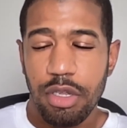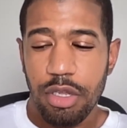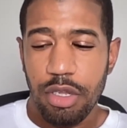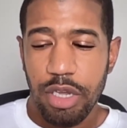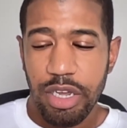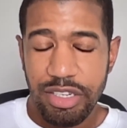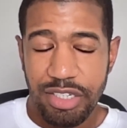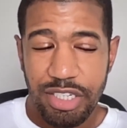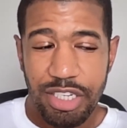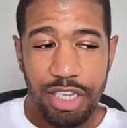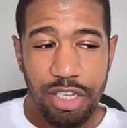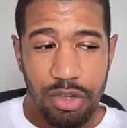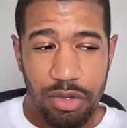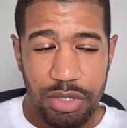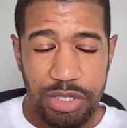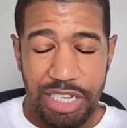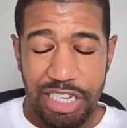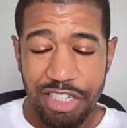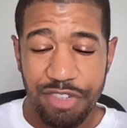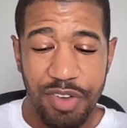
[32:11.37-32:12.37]
A
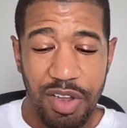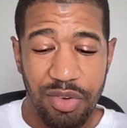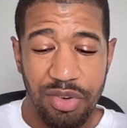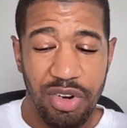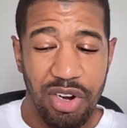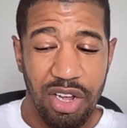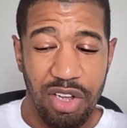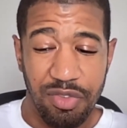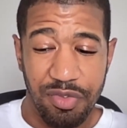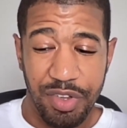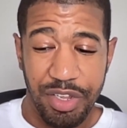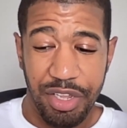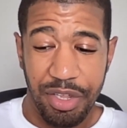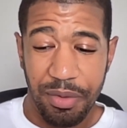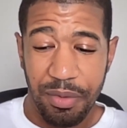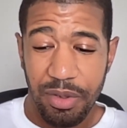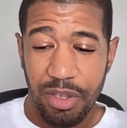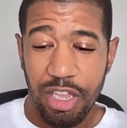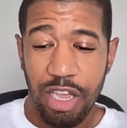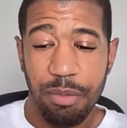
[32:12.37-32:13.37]
CEO / founder of a
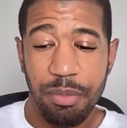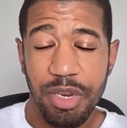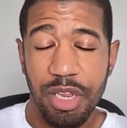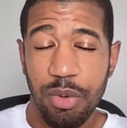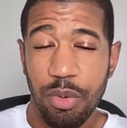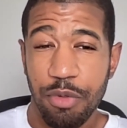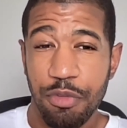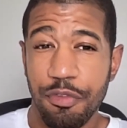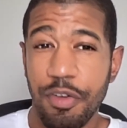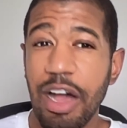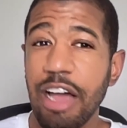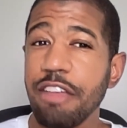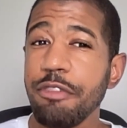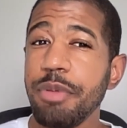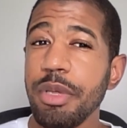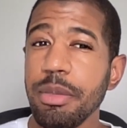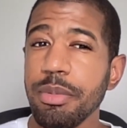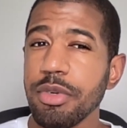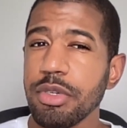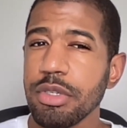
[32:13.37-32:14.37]
company with 5
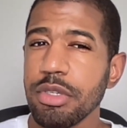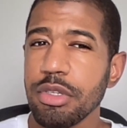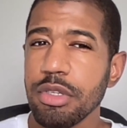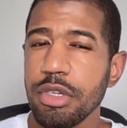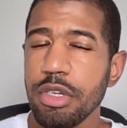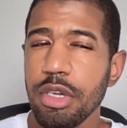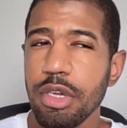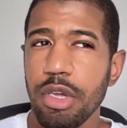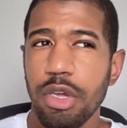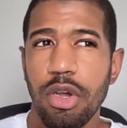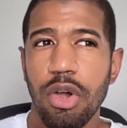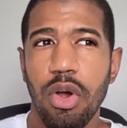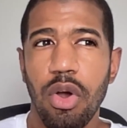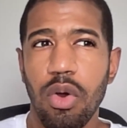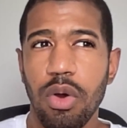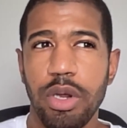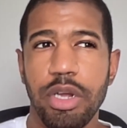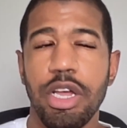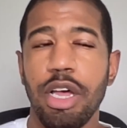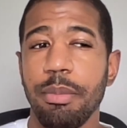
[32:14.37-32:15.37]
people? Or
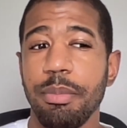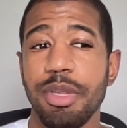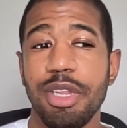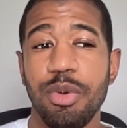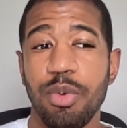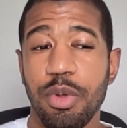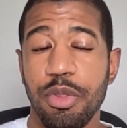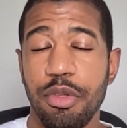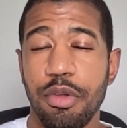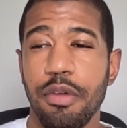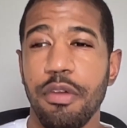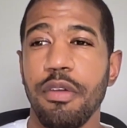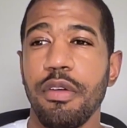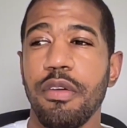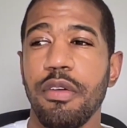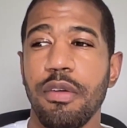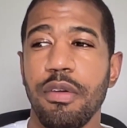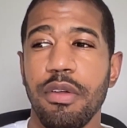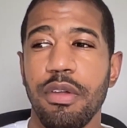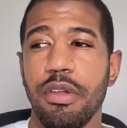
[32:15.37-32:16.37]
a company with
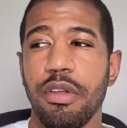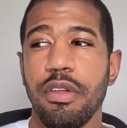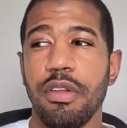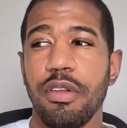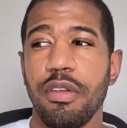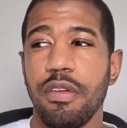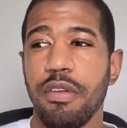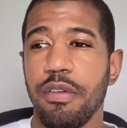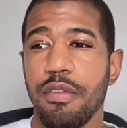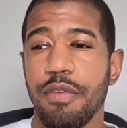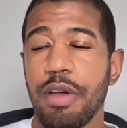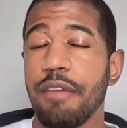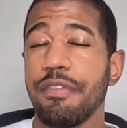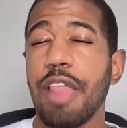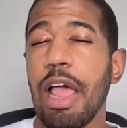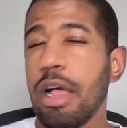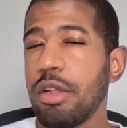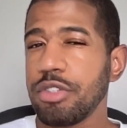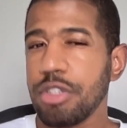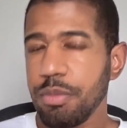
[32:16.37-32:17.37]

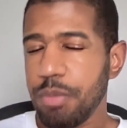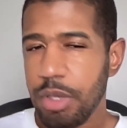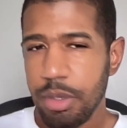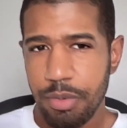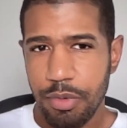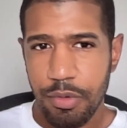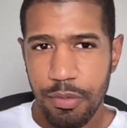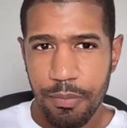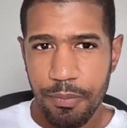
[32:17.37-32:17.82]
5,000 people?